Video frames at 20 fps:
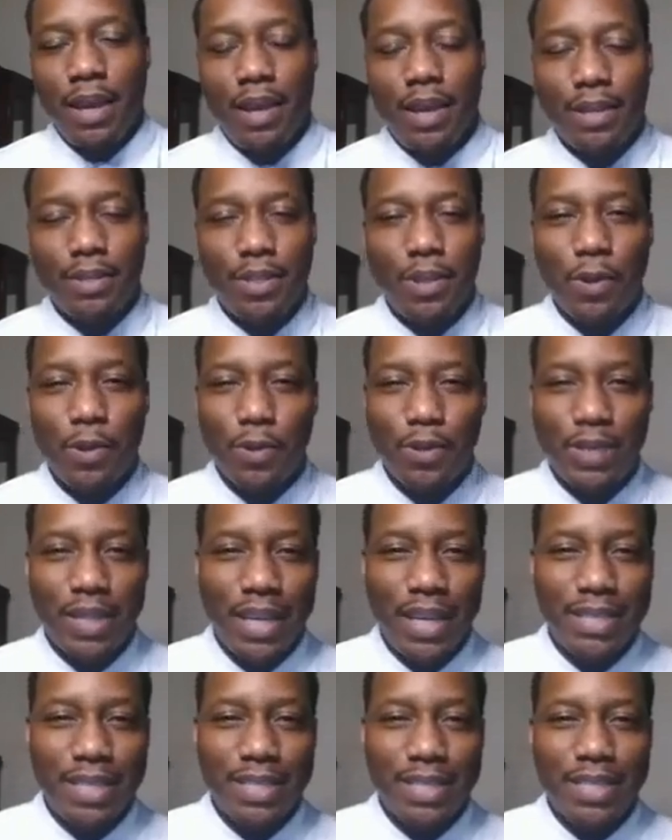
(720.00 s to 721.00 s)
told
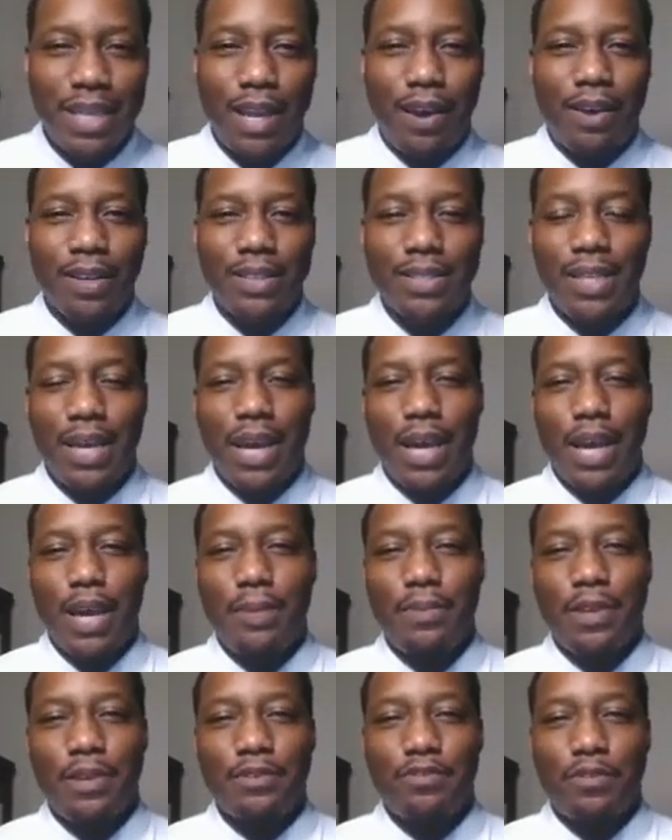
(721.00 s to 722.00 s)
things on time.
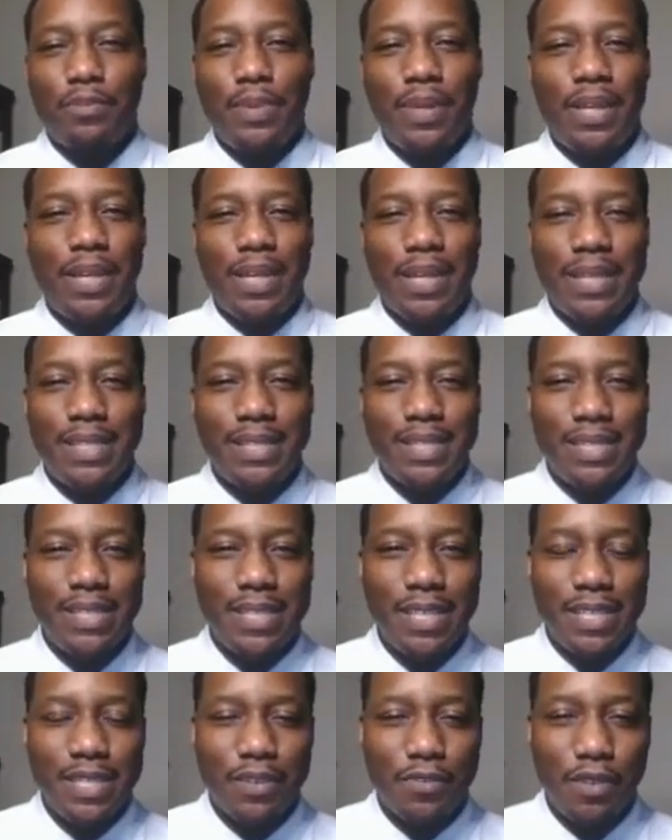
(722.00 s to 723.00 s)
There's repeated
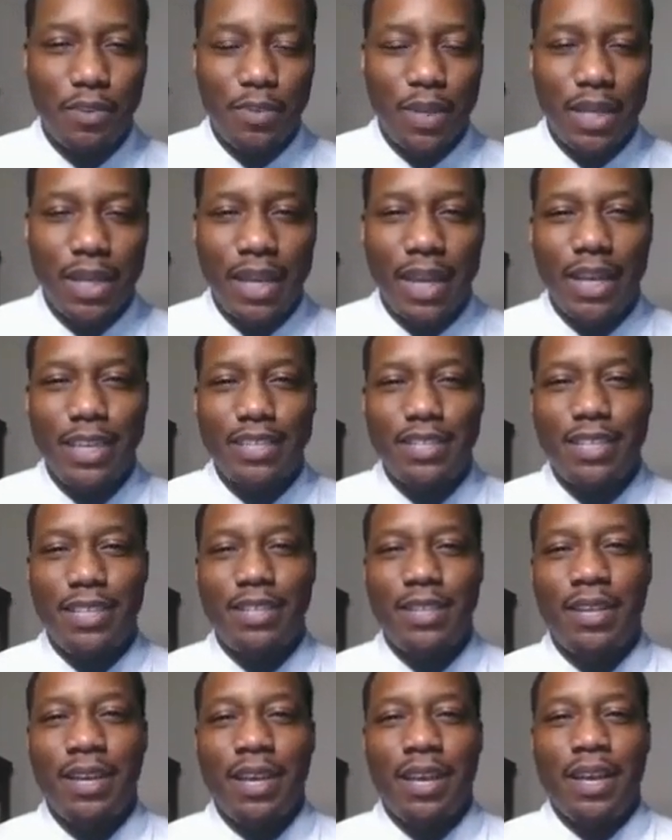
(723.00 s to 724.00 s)
instances of
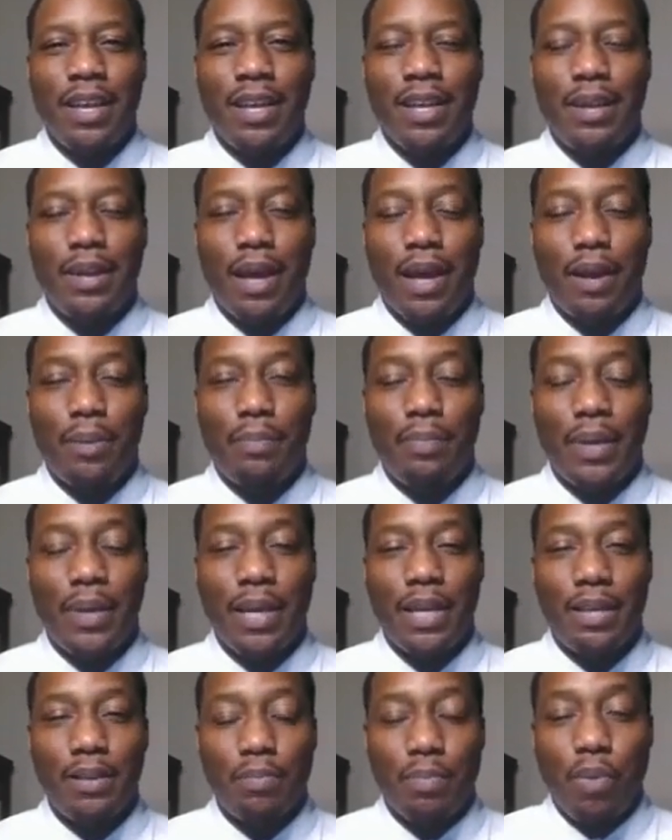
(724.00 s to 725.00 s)
communication
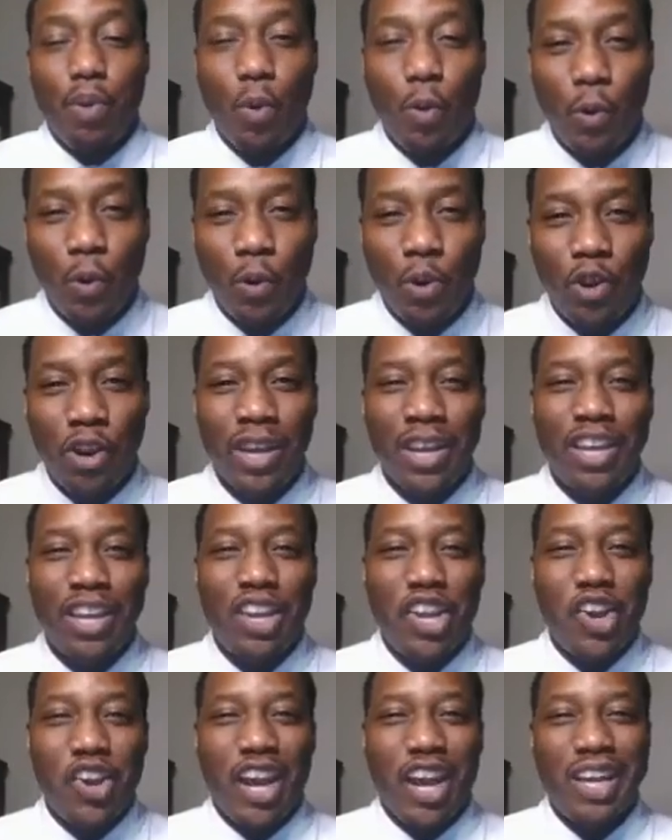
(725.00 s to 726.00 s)
being poor,
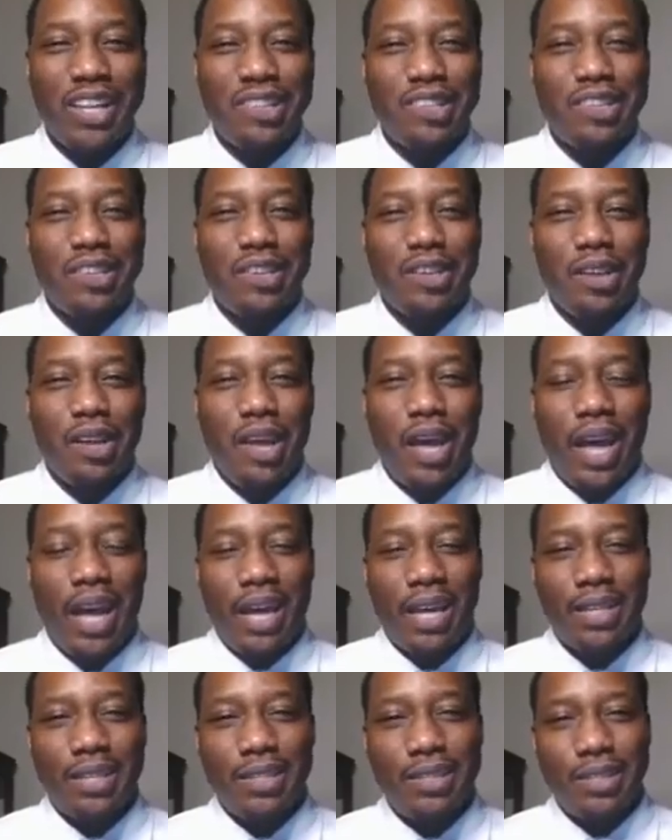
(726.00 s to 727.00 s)
right?
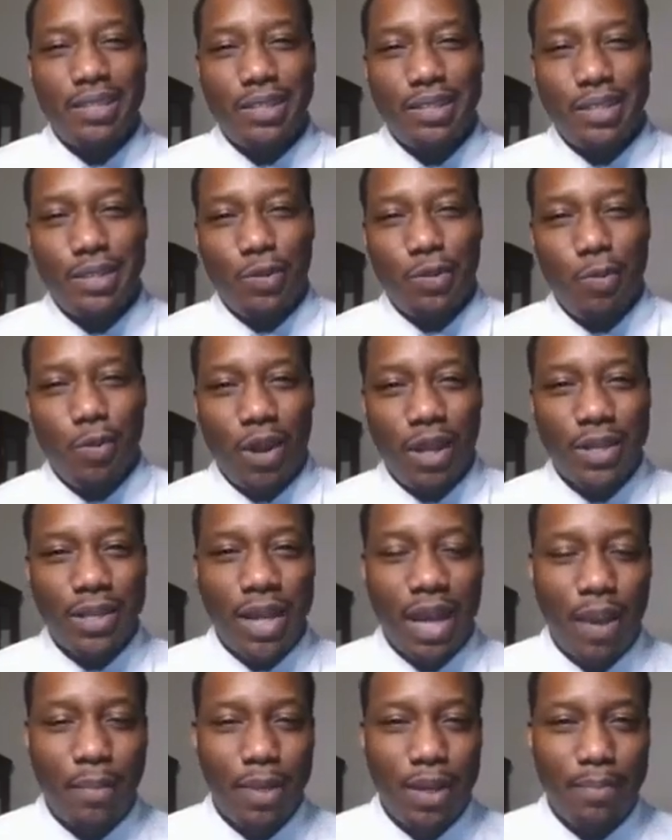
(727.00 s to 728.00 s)
And the one
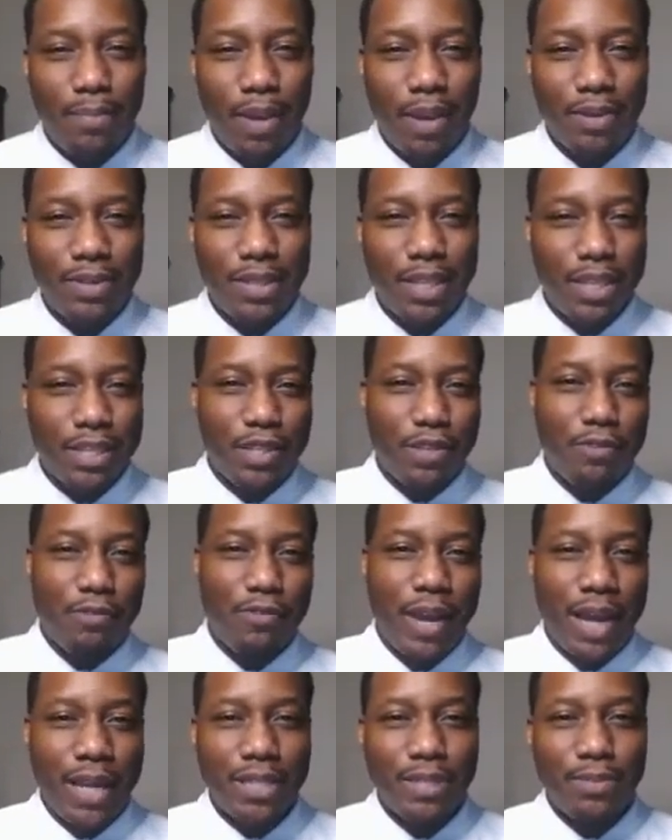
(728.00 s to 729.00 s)
comment about sexual
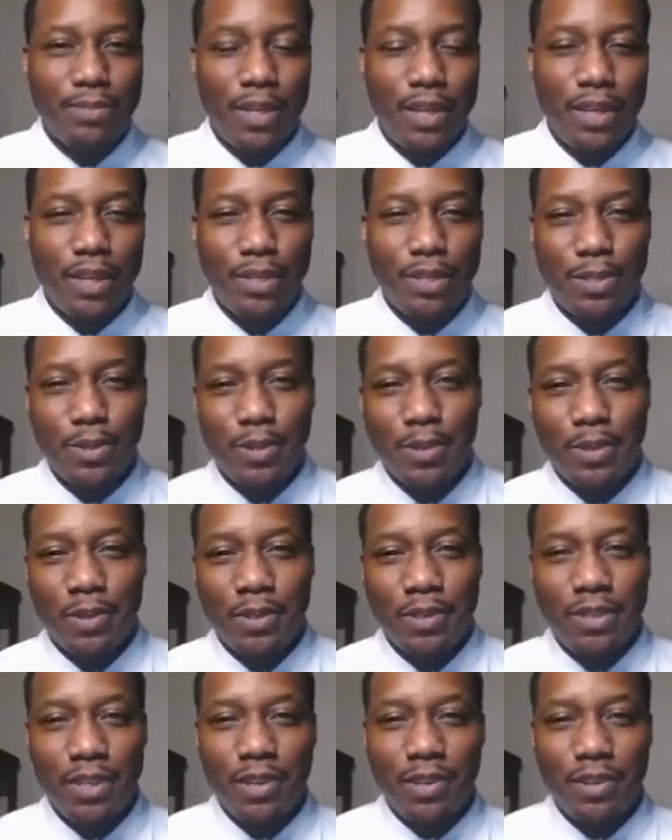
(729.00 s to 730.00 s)
harassment or,
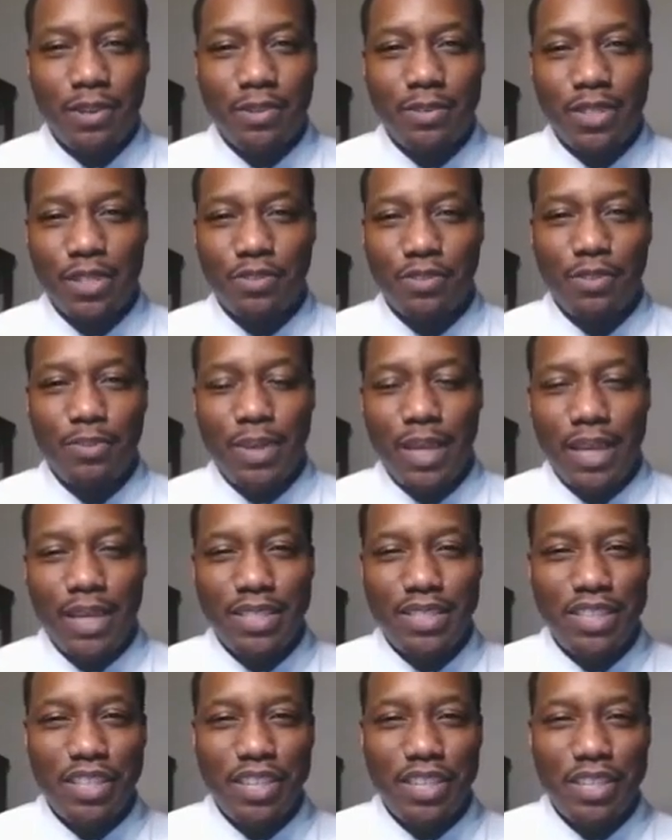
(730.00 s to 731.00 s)

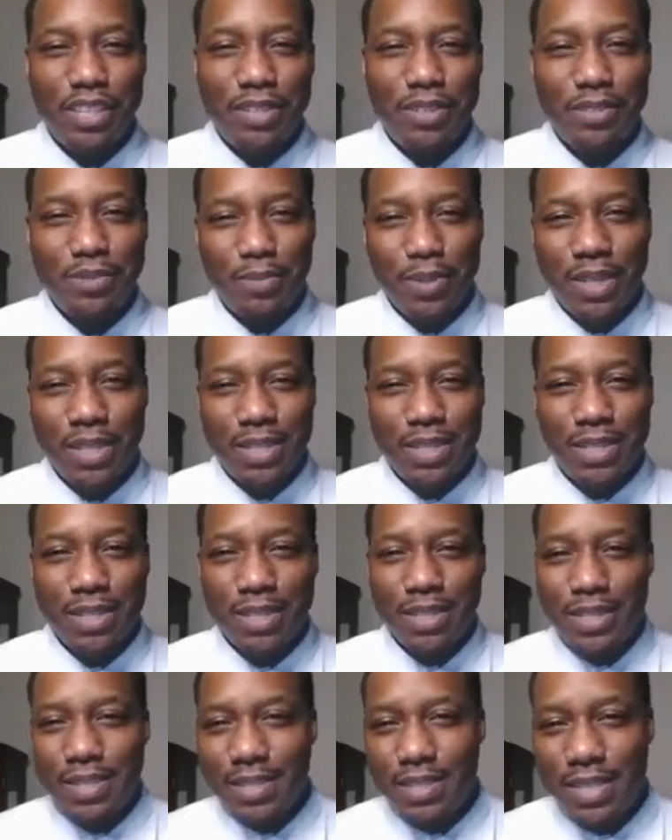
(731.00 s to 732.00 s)
discrimination
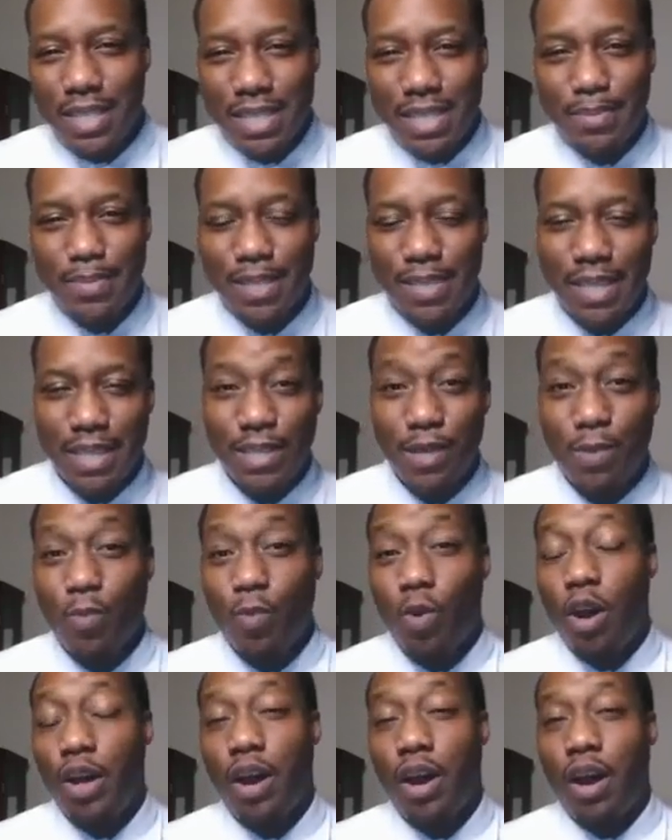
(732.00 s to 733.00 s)
was dismissed as a
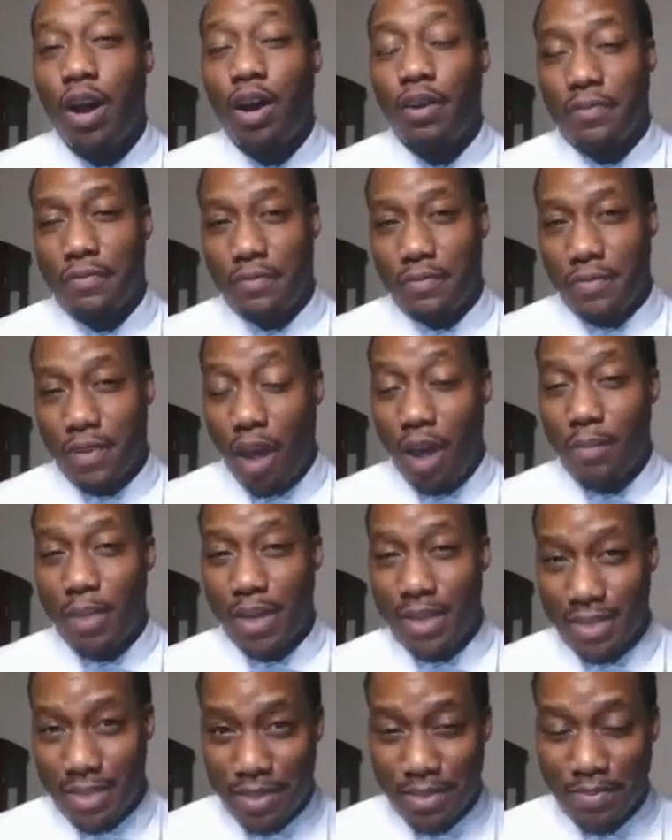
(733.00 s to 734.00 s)
one-off
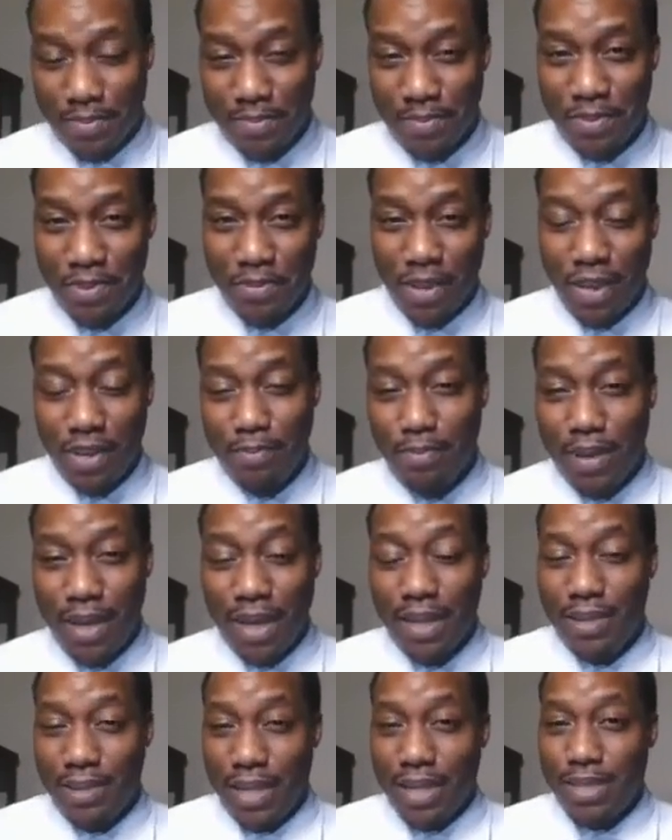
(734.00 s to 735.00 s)
comment, right?
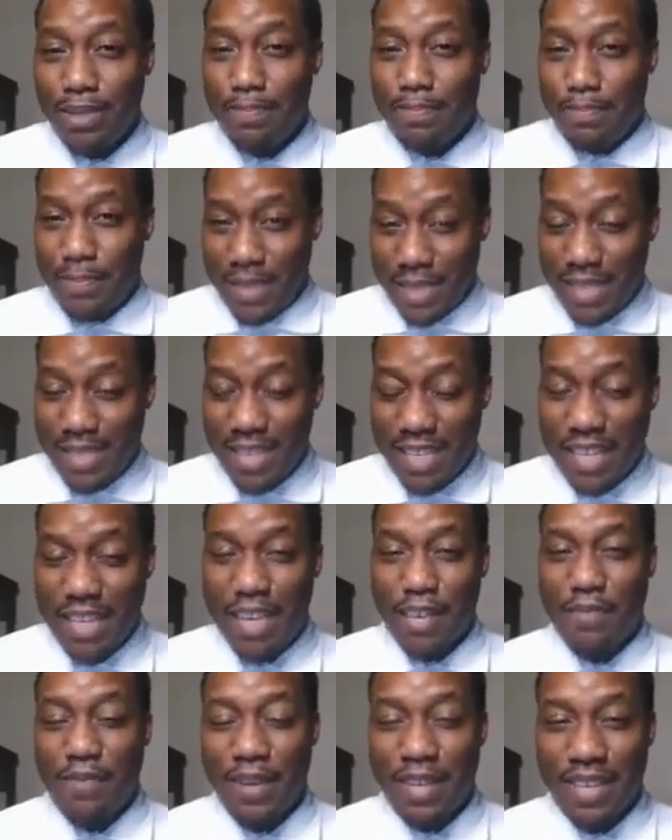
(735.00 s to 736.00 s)
But that's a
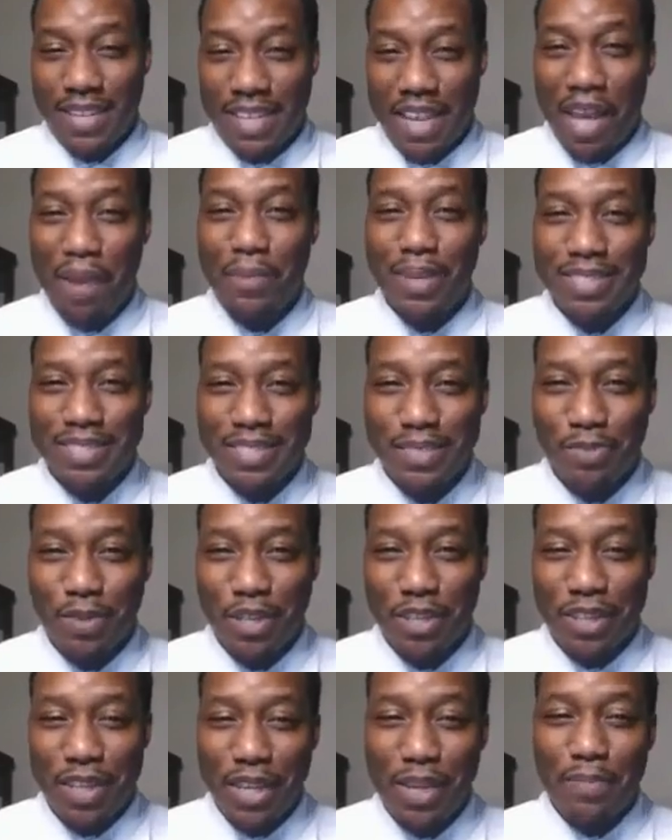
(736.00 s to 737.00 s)
significant comment when you
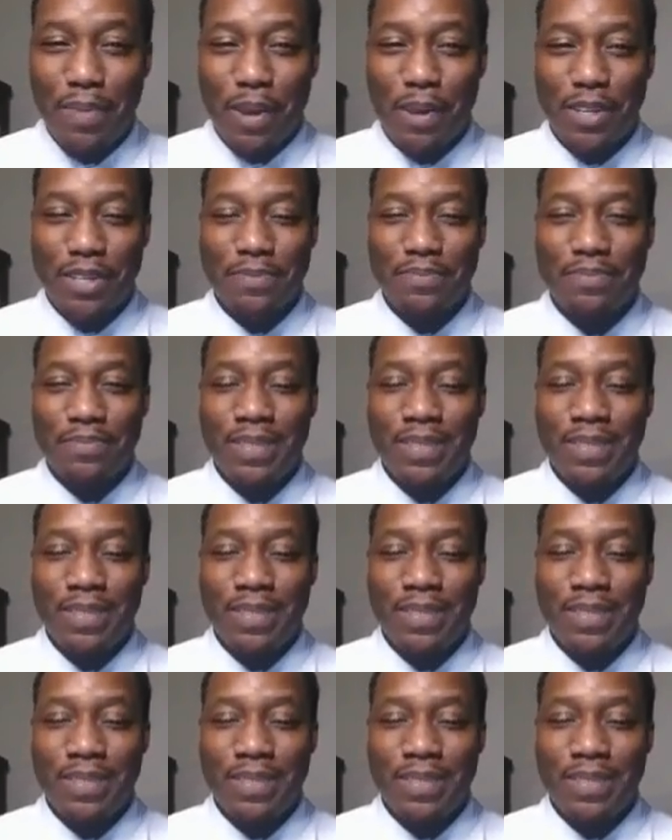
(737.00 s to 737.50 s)
think about it.